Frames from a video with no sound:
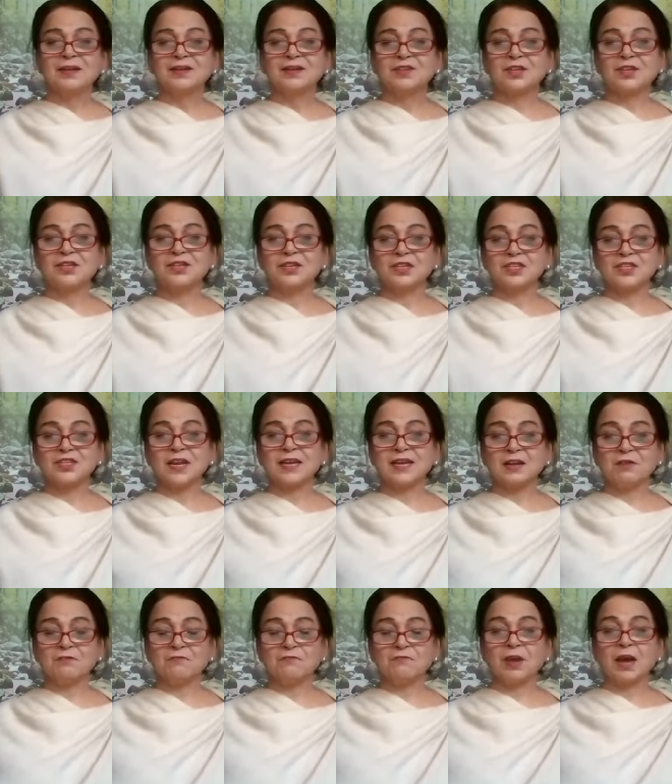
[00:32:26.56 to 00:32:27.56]
See, just
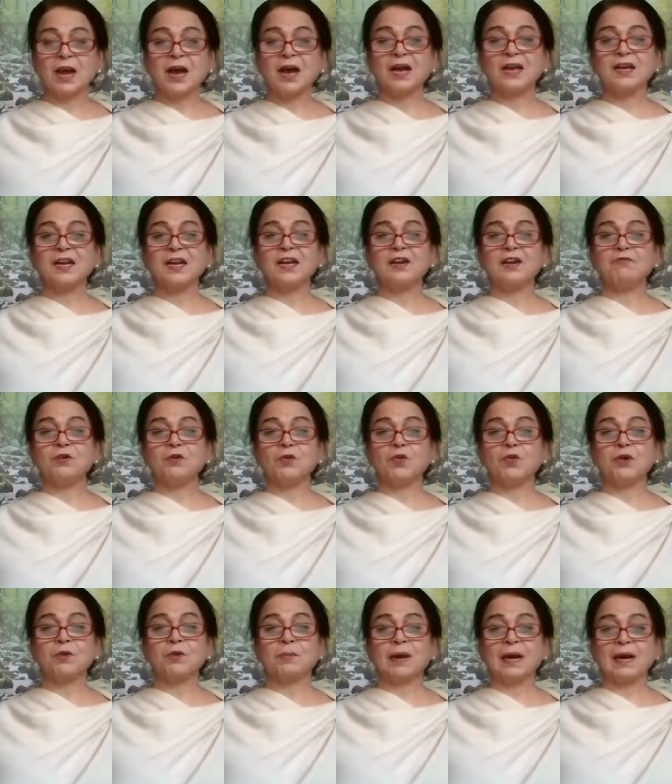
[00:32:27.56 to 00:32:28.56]
like a vyan in our
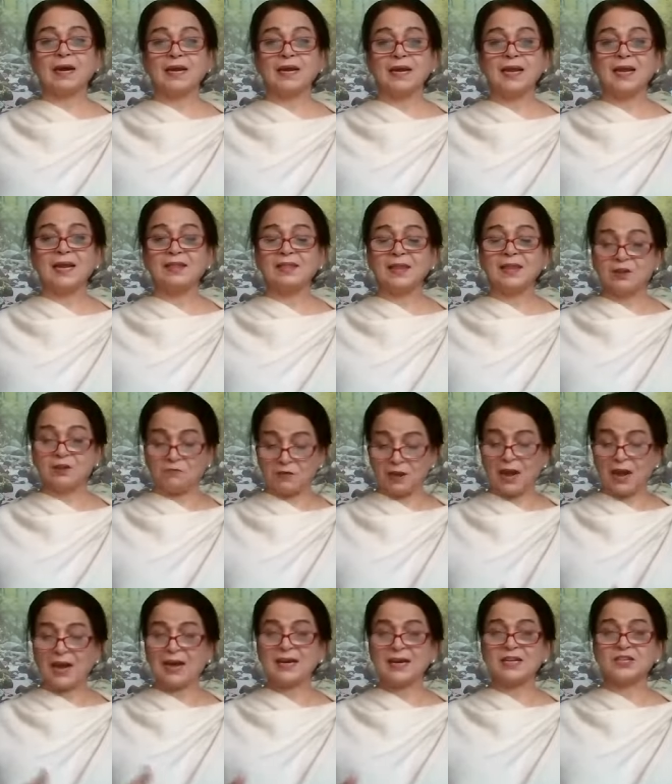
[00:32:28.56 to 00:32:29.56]
own body, that
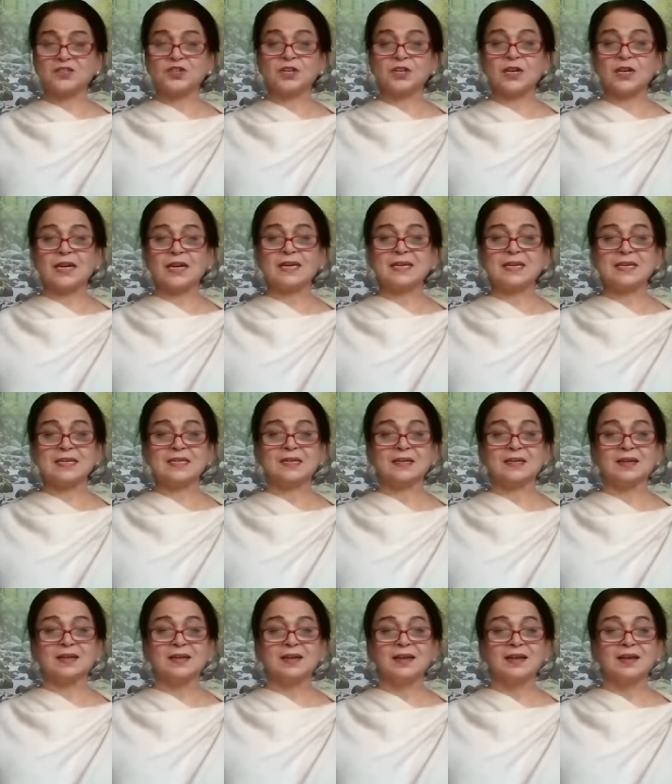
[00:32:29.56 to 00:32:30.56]
vyan is
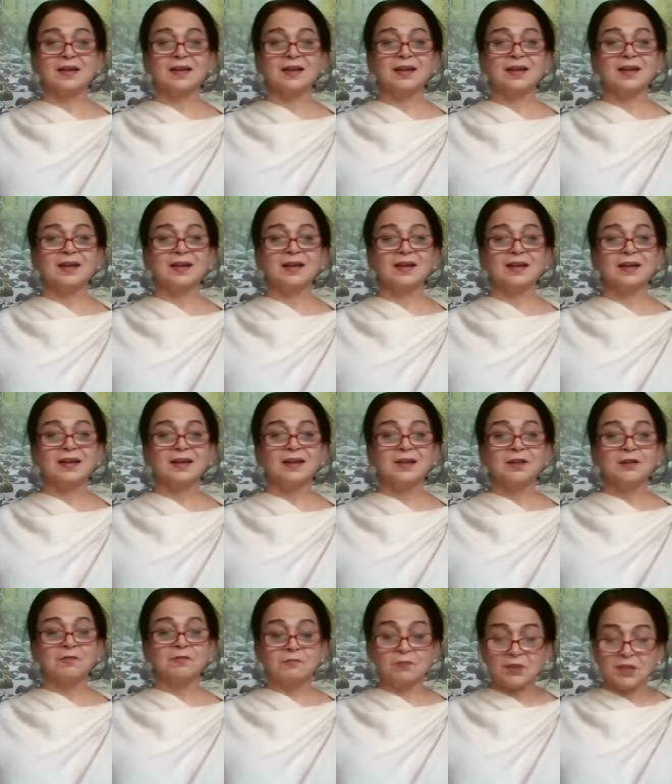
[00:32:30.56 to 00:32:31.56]
needed.
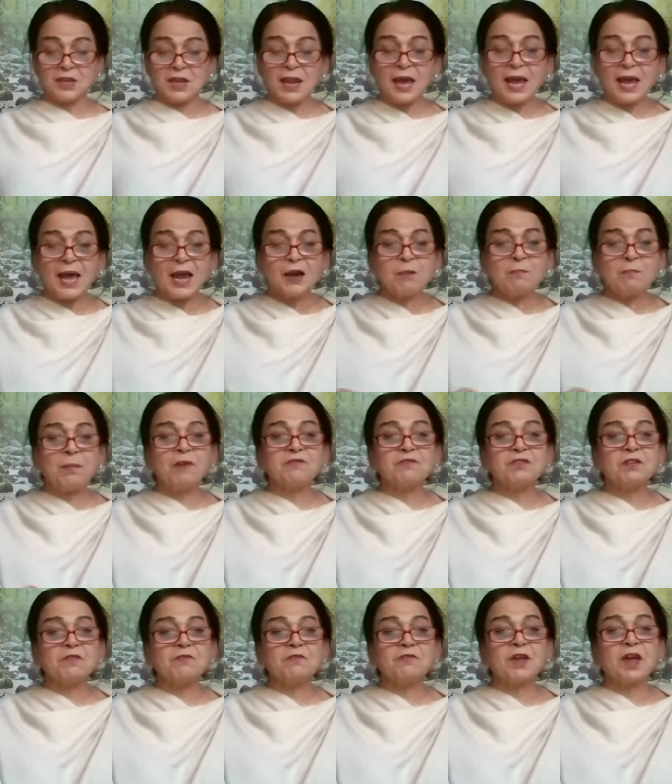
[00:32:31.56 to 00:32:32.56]
With the help of
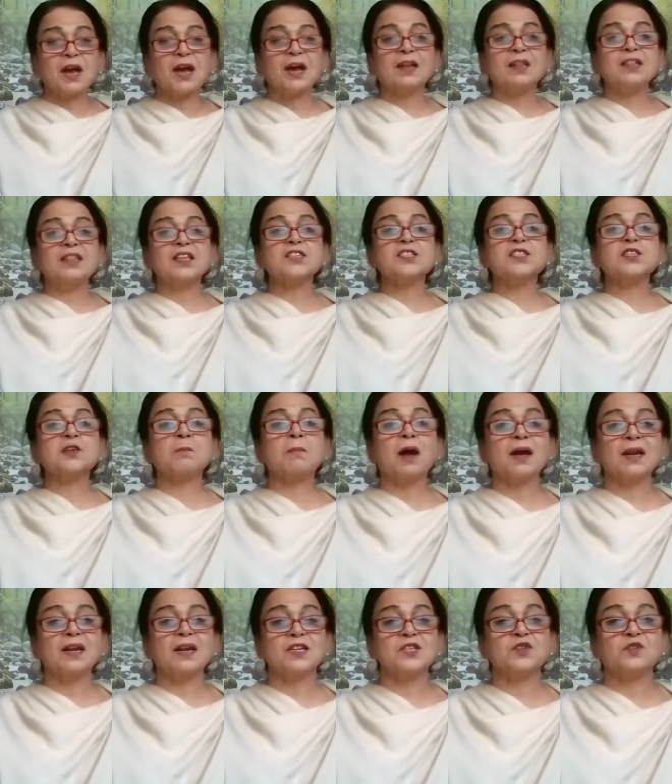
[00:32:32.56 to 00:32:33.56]
the vyan, the
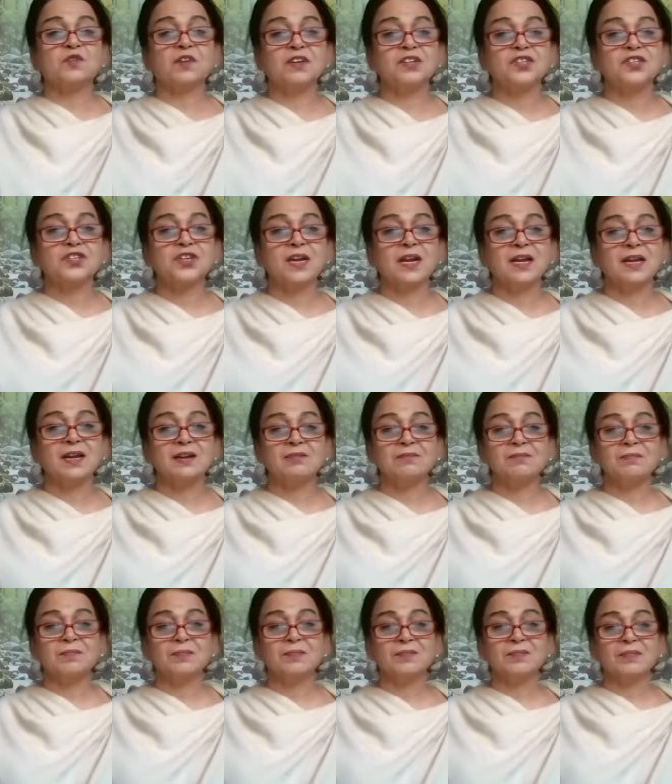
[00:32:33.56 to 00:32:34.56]
saman is functioning.
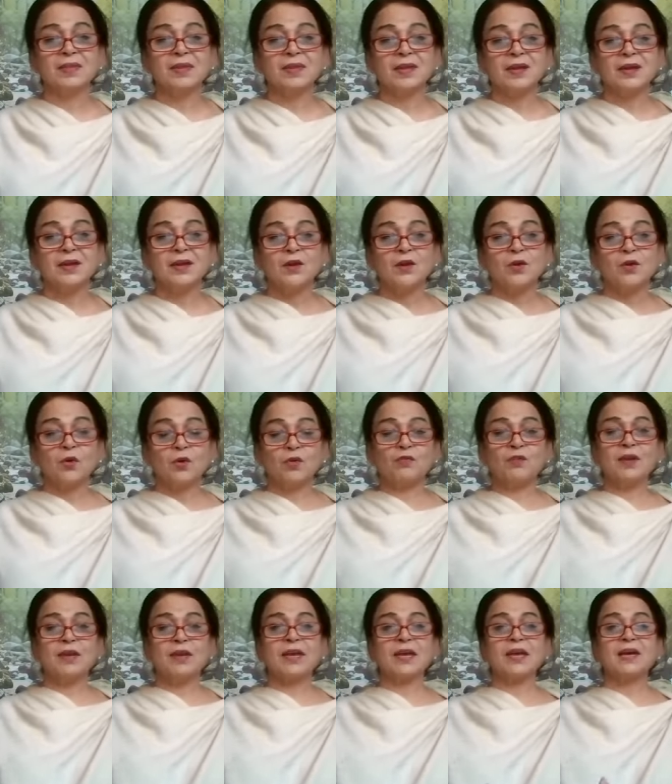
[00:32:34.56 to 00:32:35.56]

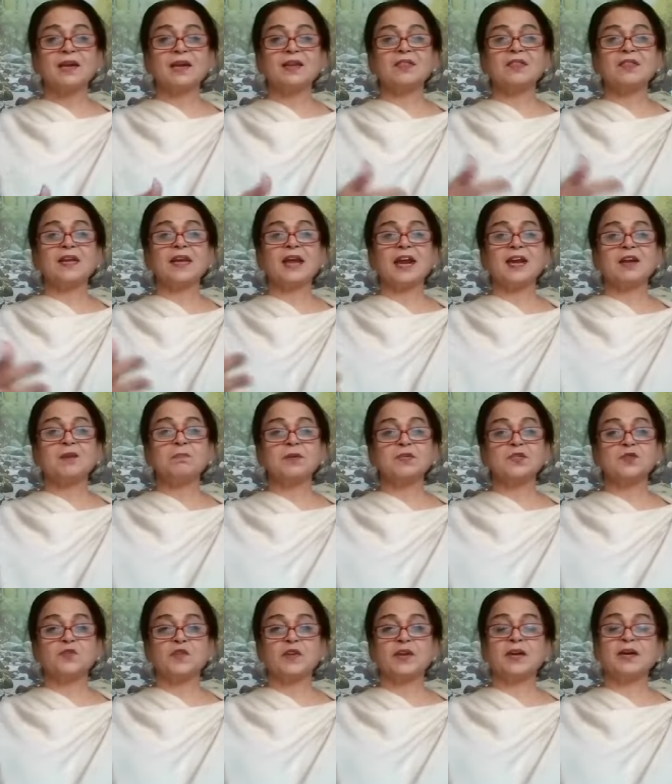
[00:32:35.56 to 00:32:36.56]
Over here in the
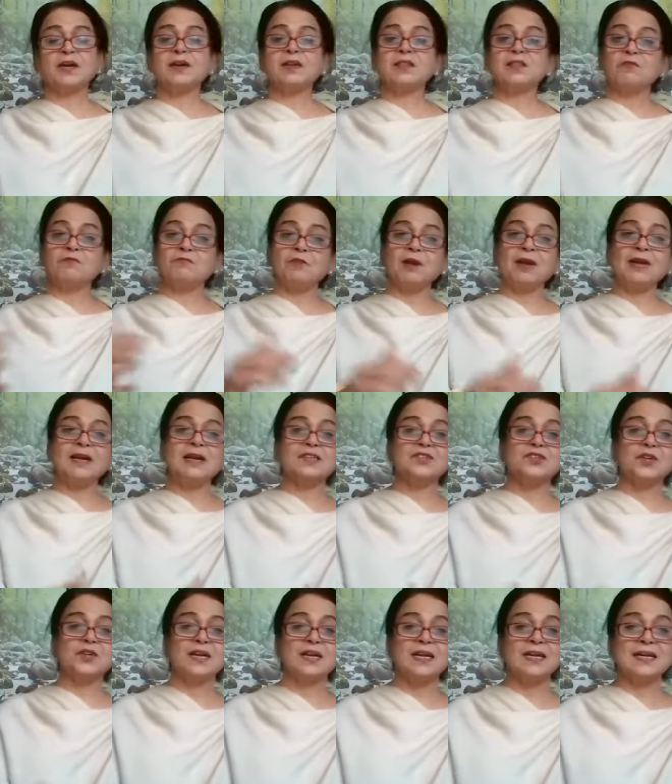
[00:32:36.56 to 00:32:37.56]
atmosphere, the wind
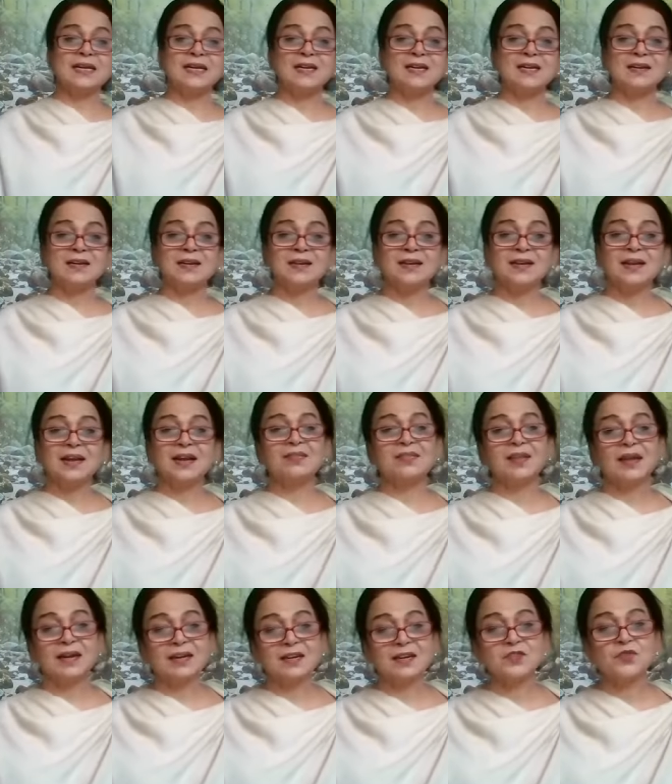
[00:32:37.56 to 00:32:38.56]
is needed,
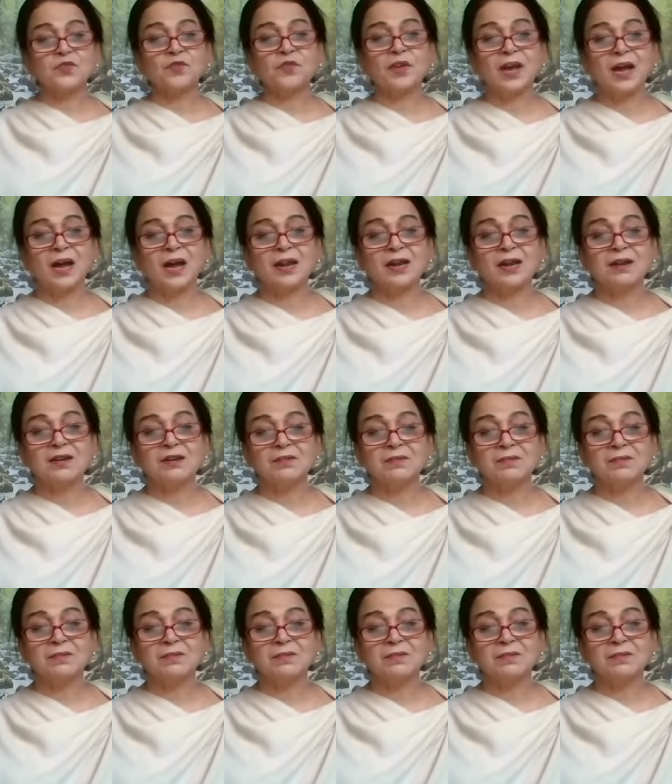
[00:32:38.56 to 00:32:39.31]
and that is vyan.